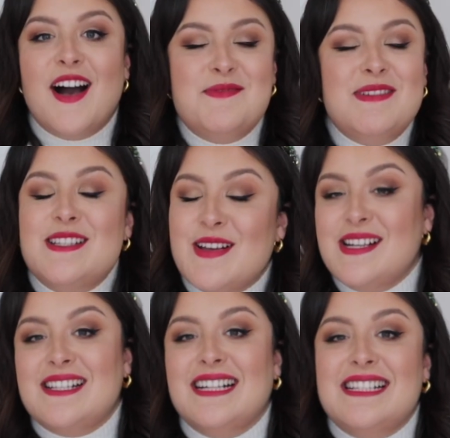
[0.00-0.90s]
I'd be so
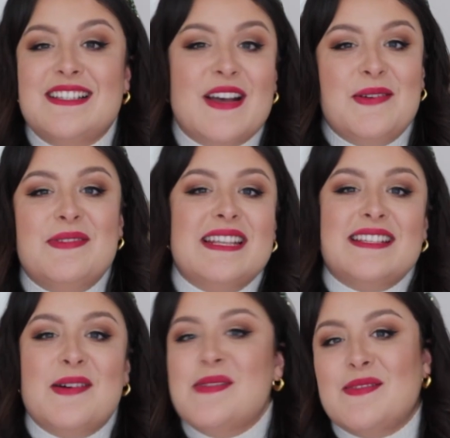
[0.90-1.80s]
excited to open
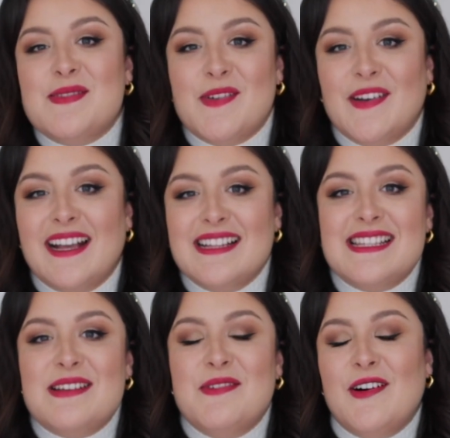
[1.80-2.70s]
this up every morning and
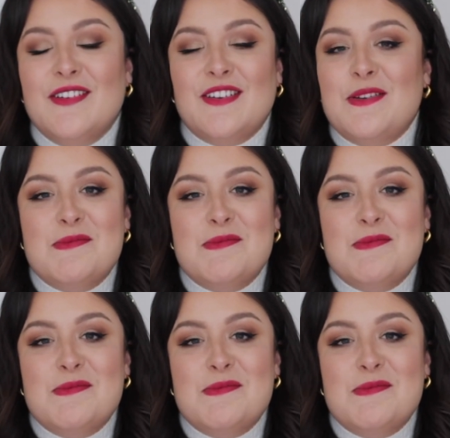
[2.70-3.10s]
see what new